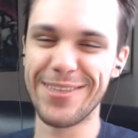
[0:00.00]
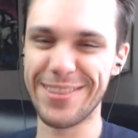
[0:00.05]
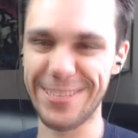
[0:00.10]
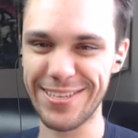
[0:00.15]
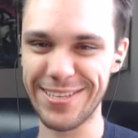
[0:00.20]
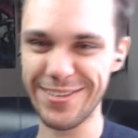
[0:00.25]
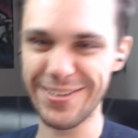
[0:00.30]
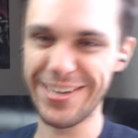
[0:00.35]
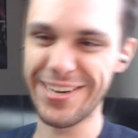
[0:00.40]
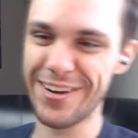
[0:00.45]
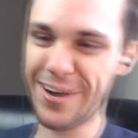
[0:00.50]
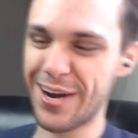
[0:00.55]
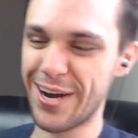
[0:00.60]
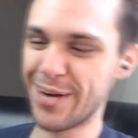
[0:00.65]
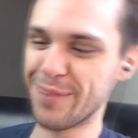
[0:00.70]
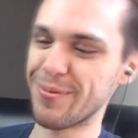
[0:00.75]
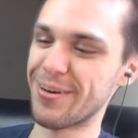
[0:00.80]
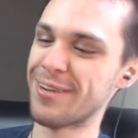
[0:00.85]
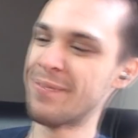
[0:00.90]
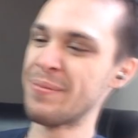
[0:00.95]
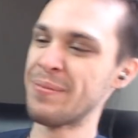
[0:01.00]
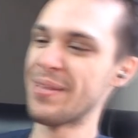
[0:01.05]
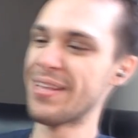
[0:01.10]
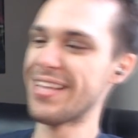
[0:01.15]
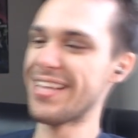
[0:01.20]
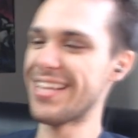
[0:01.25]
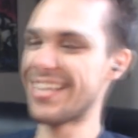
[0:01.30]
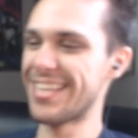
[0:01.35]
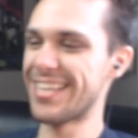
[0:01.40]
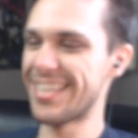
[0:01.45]
with the Union armor
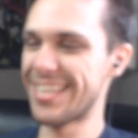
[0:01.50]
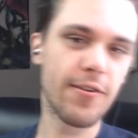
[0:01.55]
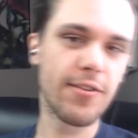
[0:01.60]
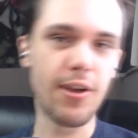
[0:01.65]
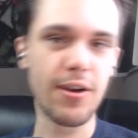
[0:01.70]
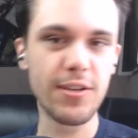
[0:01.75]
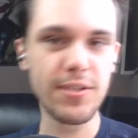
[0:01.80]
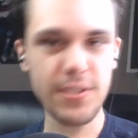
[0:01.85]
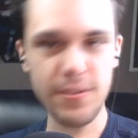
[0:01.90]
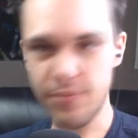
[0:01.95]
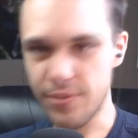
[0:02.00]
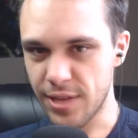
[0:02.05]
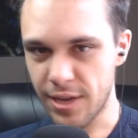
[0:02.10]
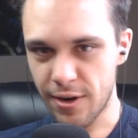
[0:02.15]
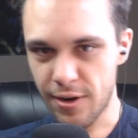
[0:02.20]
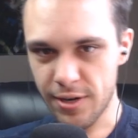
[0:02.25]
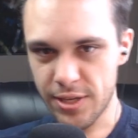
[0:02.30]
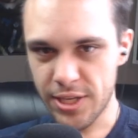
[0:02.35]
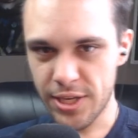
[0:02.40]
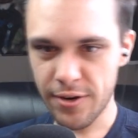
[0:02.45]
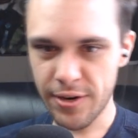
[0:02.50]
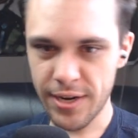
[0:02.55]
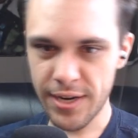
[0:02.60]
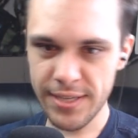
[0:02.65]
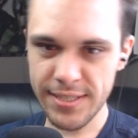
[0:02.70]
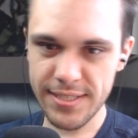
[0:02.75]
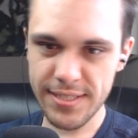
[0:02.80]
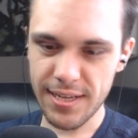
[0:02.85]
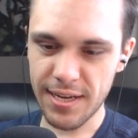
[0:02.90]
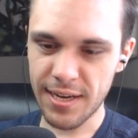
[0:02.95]
for those of you that are
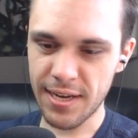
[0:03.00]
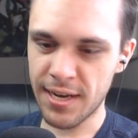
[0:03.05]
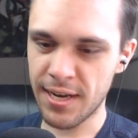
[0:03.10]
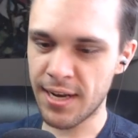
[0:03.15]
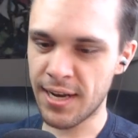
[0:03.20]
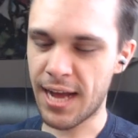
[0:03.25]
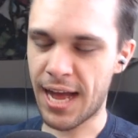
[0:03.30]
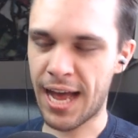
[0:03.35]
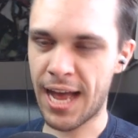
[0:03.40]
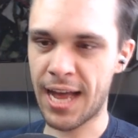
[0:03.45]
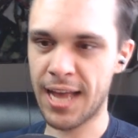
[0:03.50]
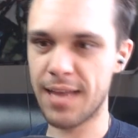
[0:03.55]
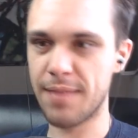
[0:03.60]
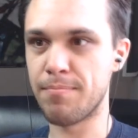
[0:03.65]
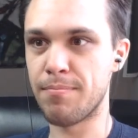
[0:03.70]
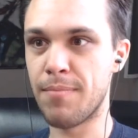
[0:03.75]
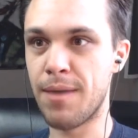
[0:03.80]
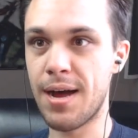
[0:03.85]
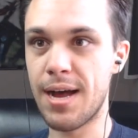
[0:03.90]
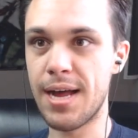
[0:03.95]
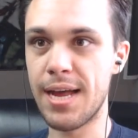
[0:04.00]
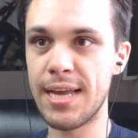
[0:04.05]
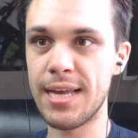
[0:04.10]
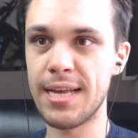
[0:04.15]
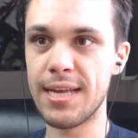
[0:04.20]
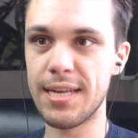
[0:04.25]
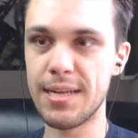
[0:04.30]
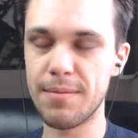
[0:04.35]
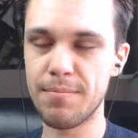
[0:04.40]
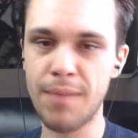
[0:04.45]
curious, uh, I
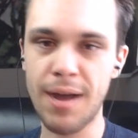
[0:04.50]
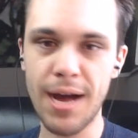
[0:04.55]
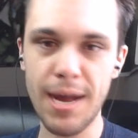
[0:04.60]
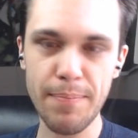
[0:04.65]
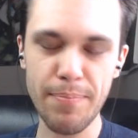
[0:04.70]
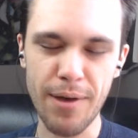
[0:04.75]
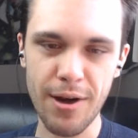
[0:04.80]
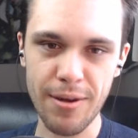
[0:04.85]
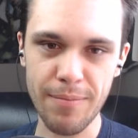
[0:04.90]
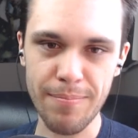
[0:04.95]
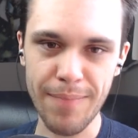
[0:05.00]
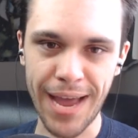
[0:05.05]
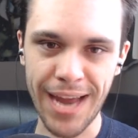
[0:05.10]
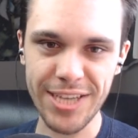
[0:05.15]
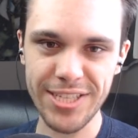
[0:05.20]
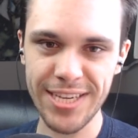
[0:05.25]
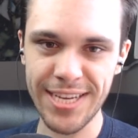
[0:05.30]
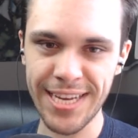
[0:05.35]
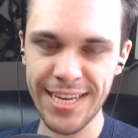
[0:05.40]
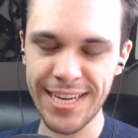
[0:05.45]
my my party managed to